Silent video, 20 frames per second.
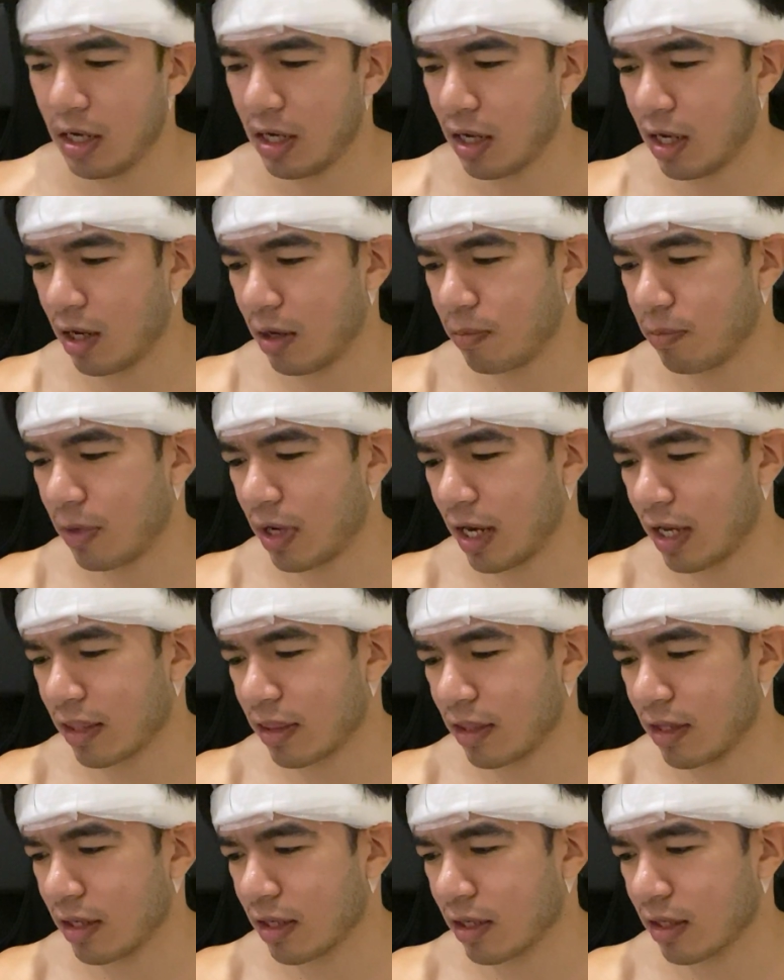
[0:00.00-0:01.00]
I
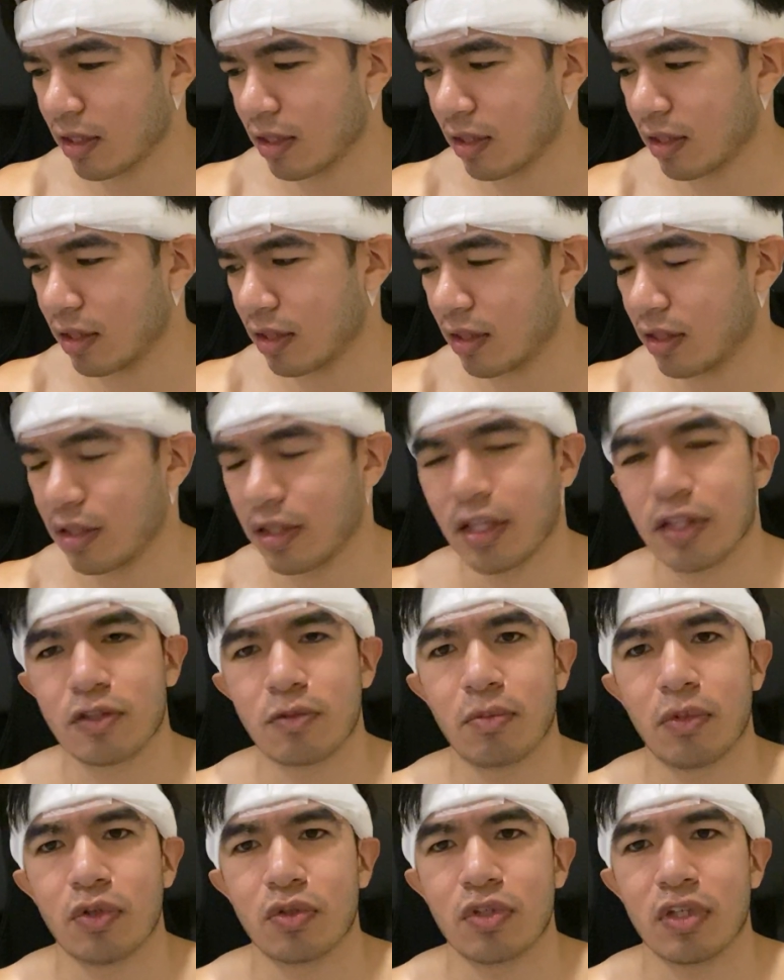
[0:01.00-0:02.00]
think
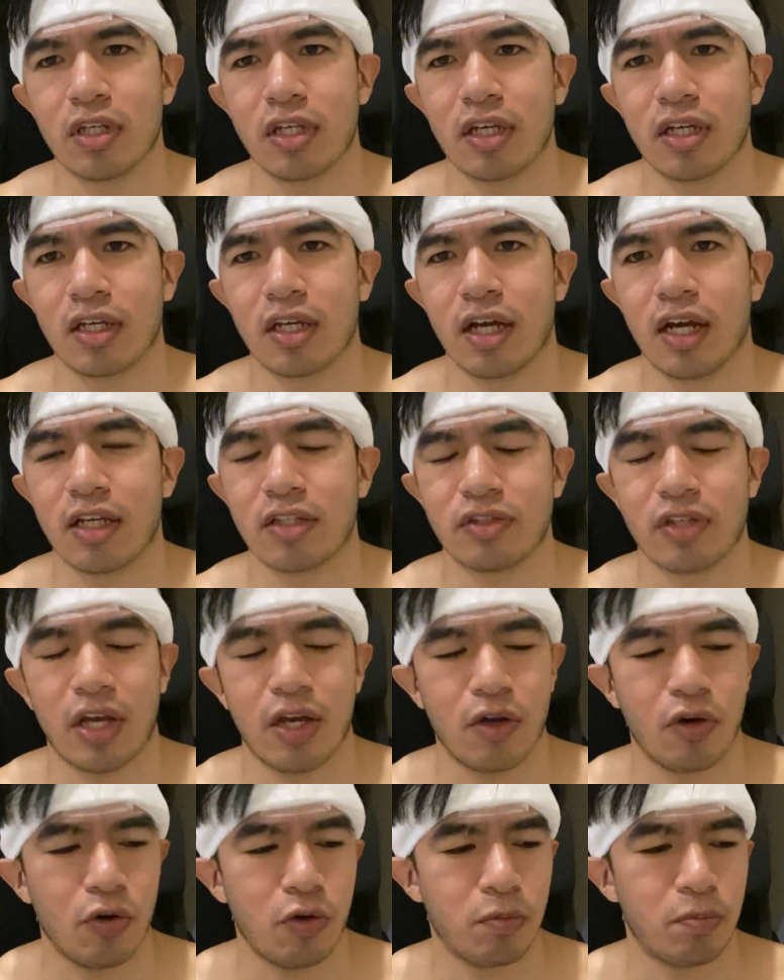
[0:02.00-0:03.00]
that's mostly it, guys. I
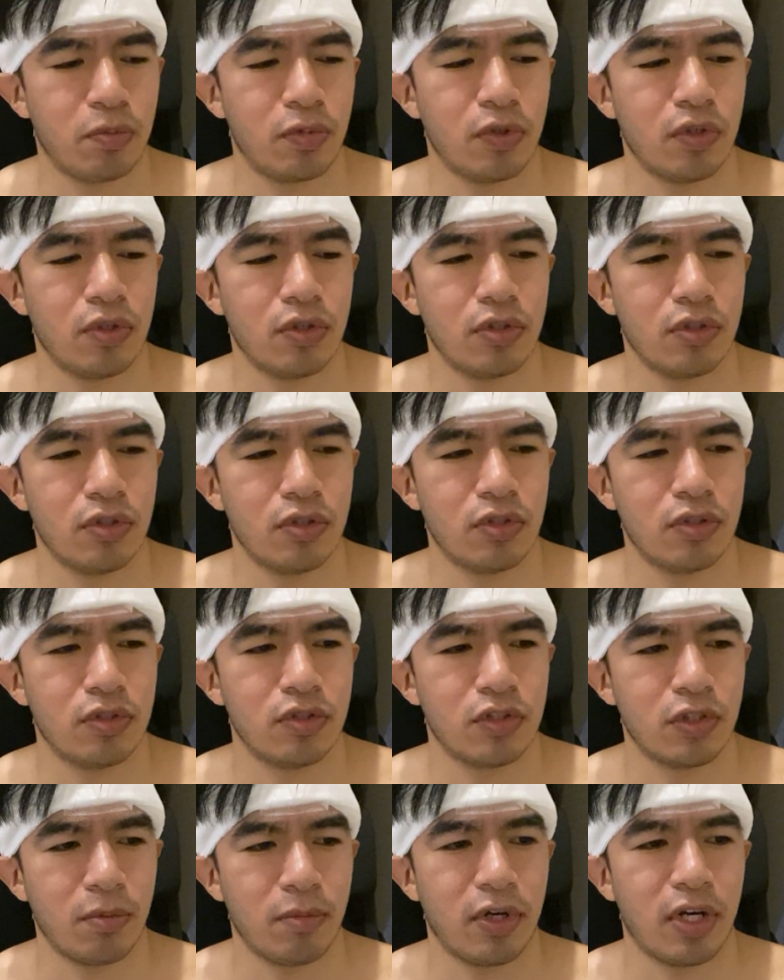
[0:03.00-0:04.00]
hope
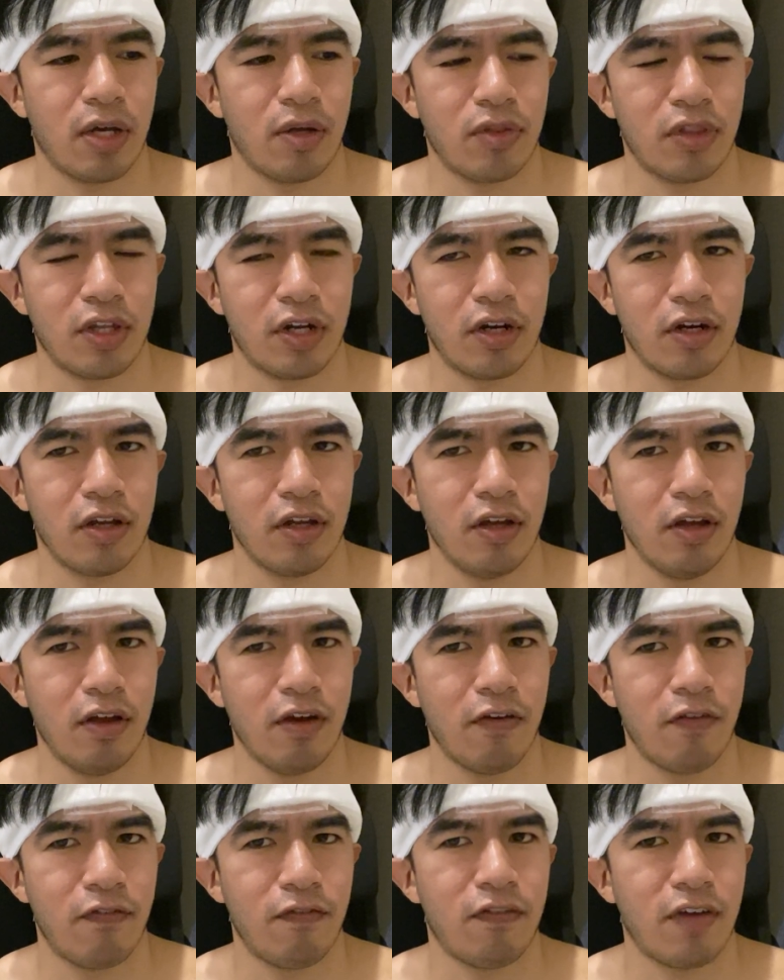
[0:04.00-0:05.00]
someone out there
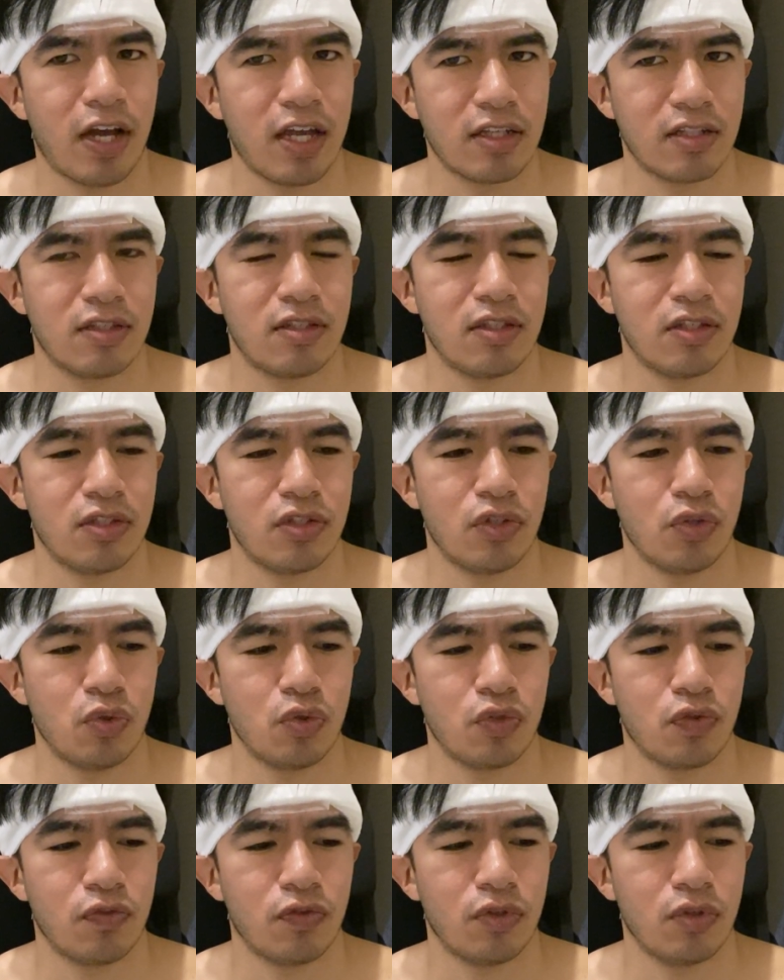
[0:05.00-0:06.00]
finds this
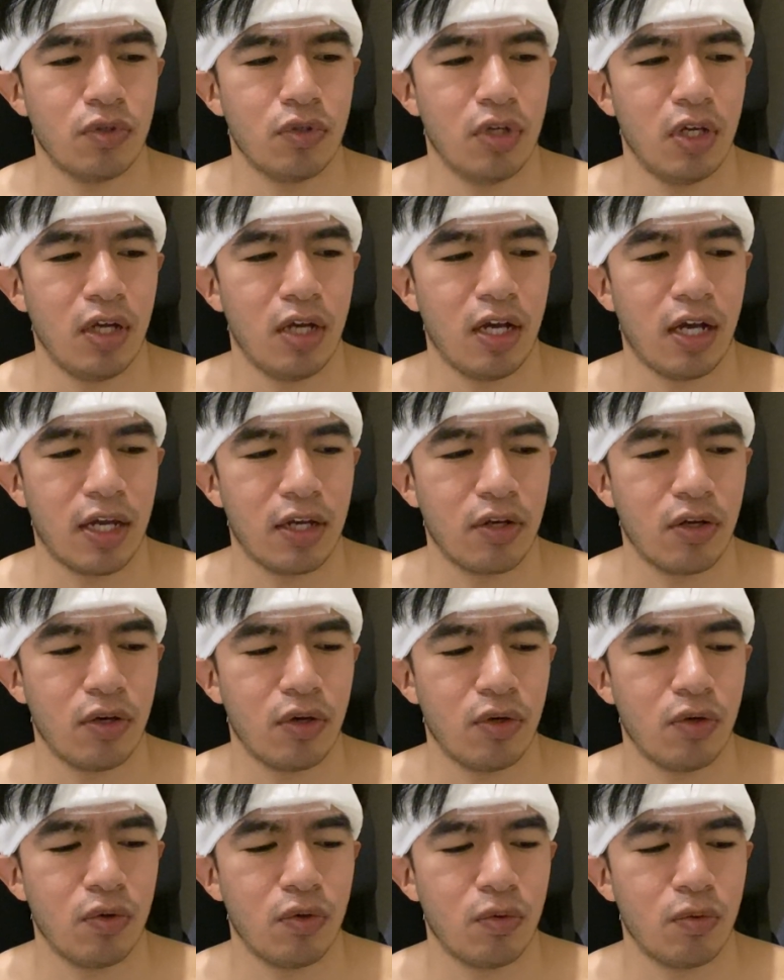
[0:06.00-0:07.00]
useful. I
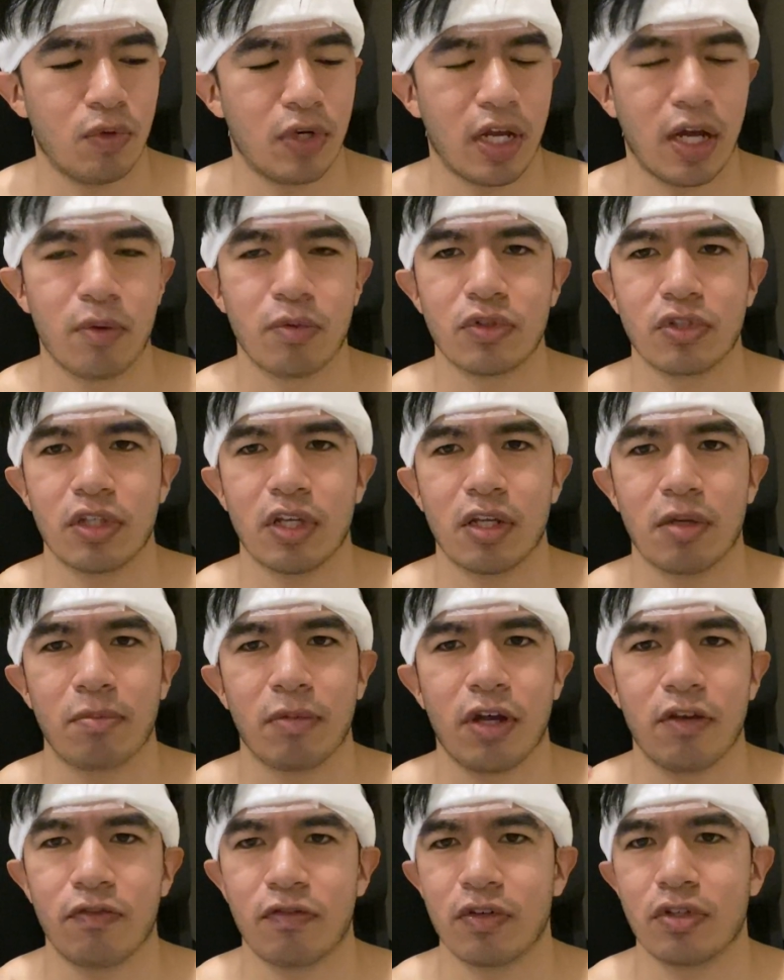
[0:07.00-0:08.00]
know when I was getting
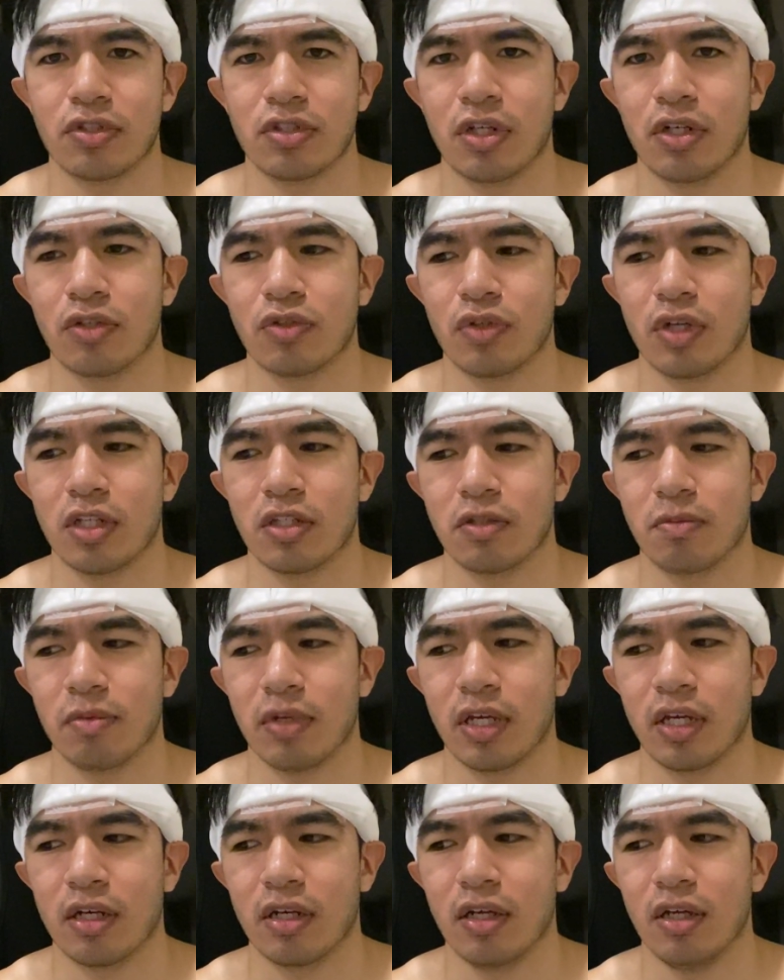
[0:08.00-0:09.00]
my first hair
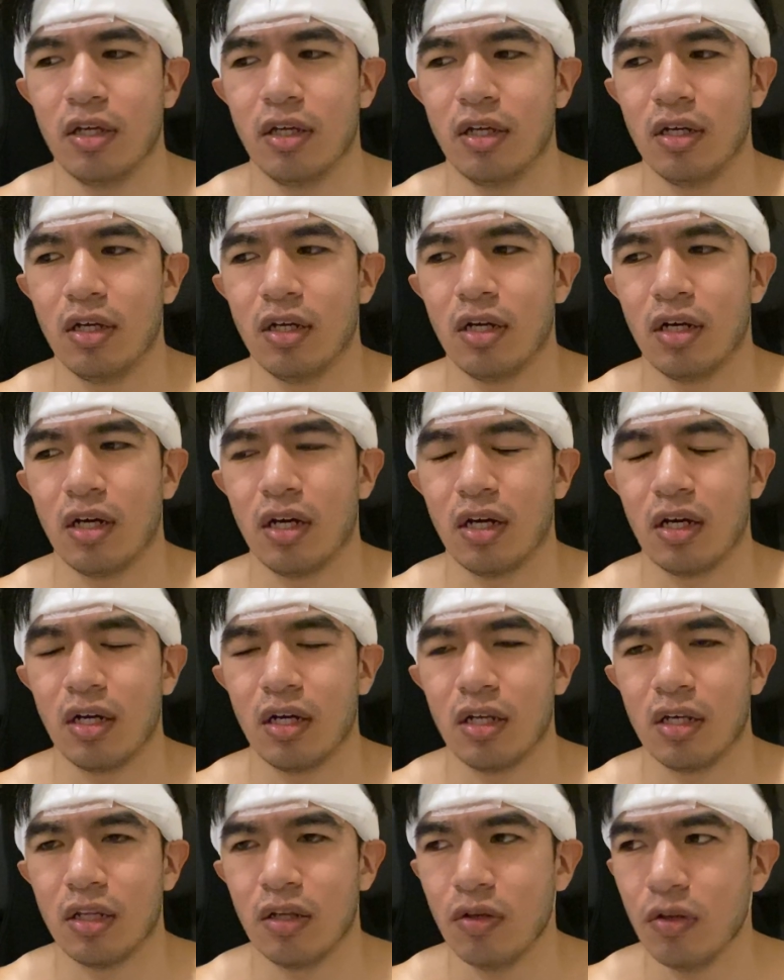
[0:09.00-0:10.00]
transplant,
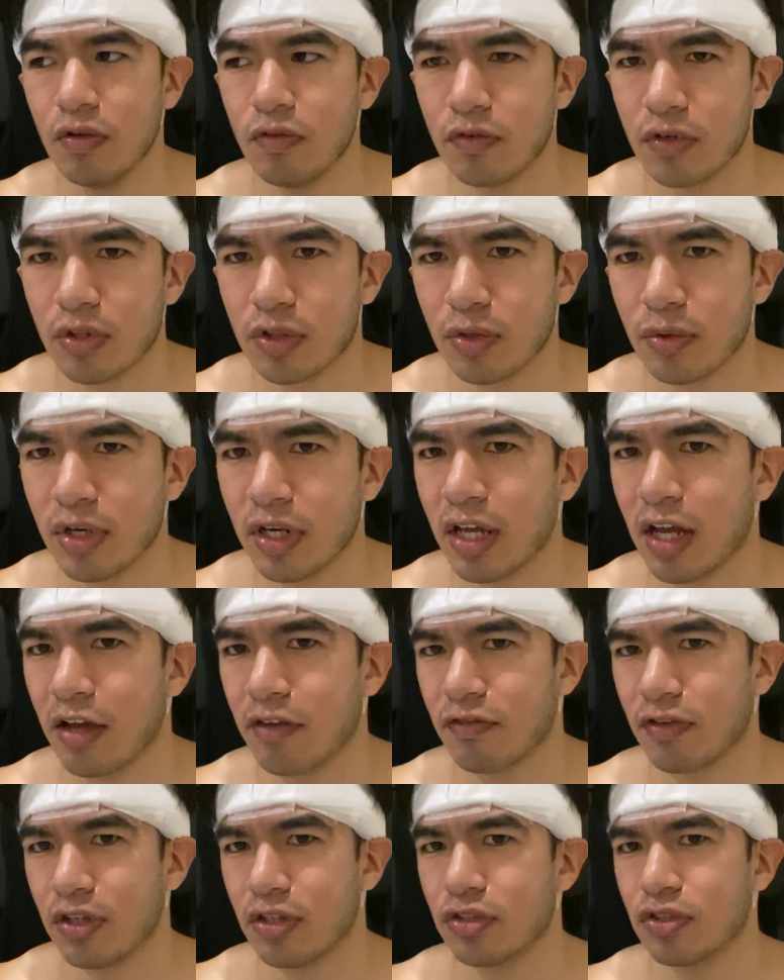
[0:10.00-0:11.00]
a little over
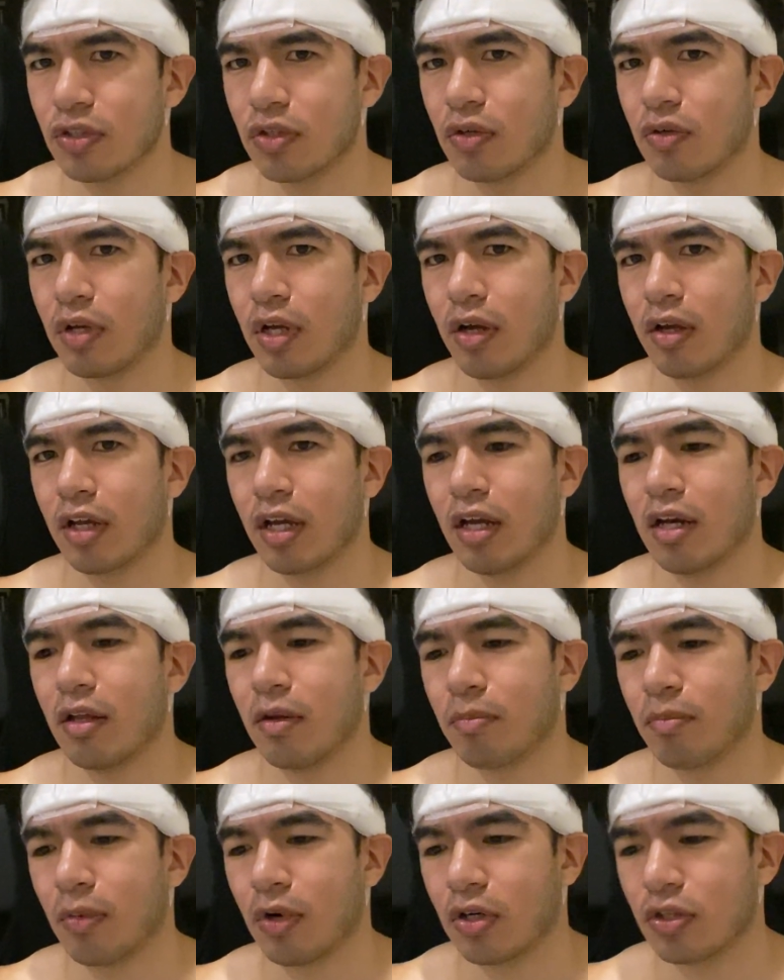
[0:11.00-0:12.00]
3.5 years ago now, I got it
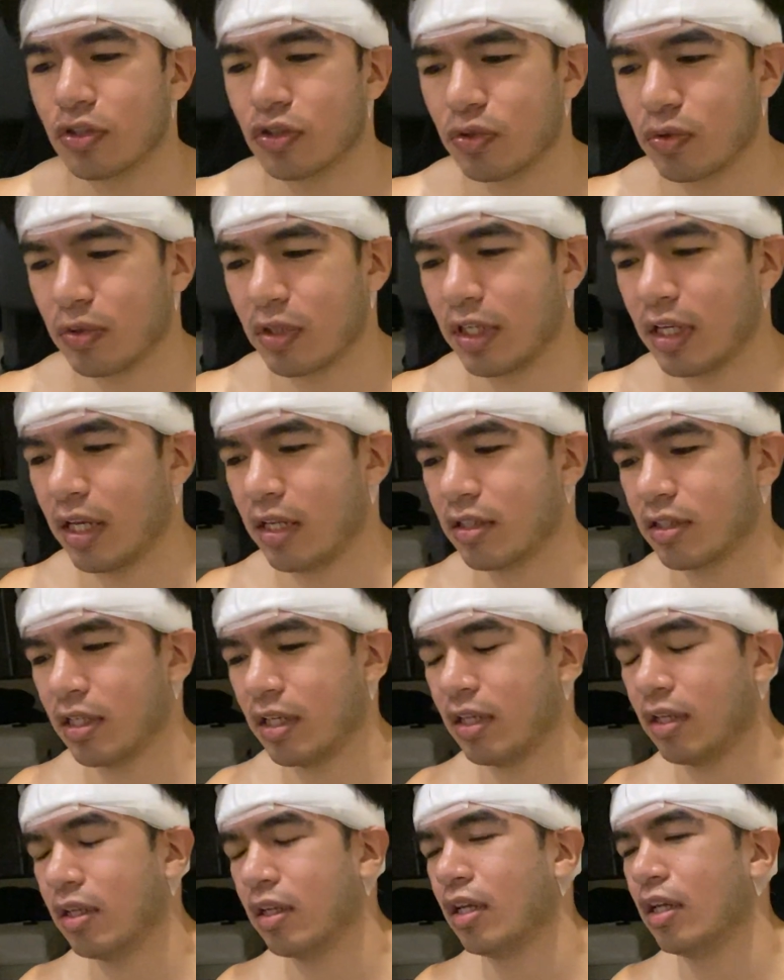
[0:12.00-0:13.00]
in March
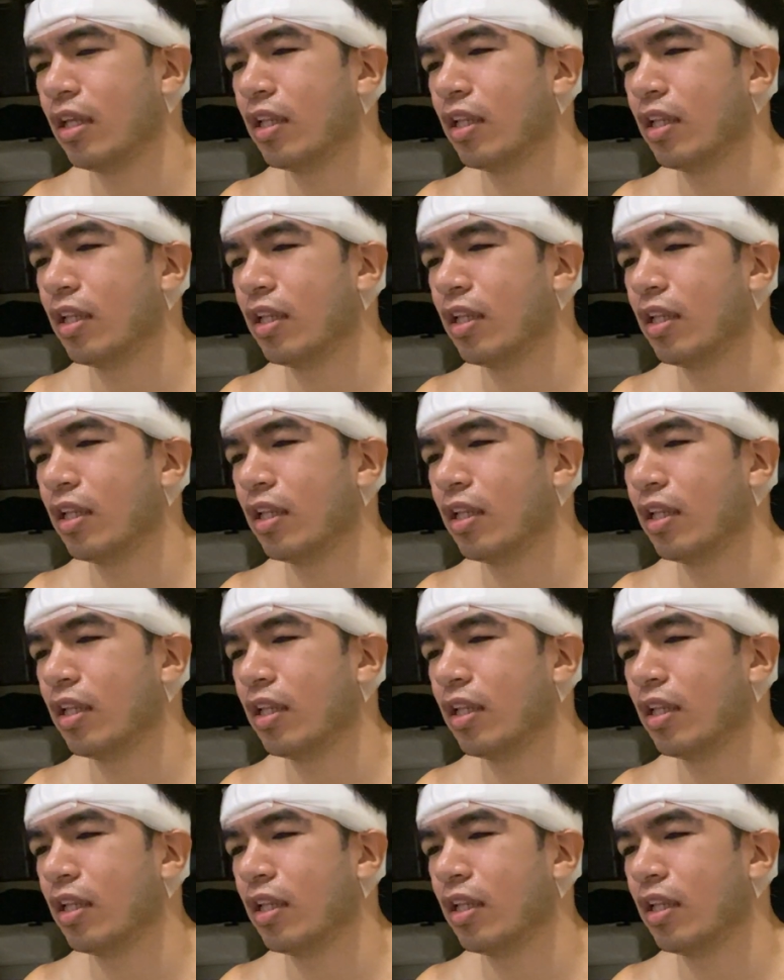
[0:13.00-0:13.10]
2018.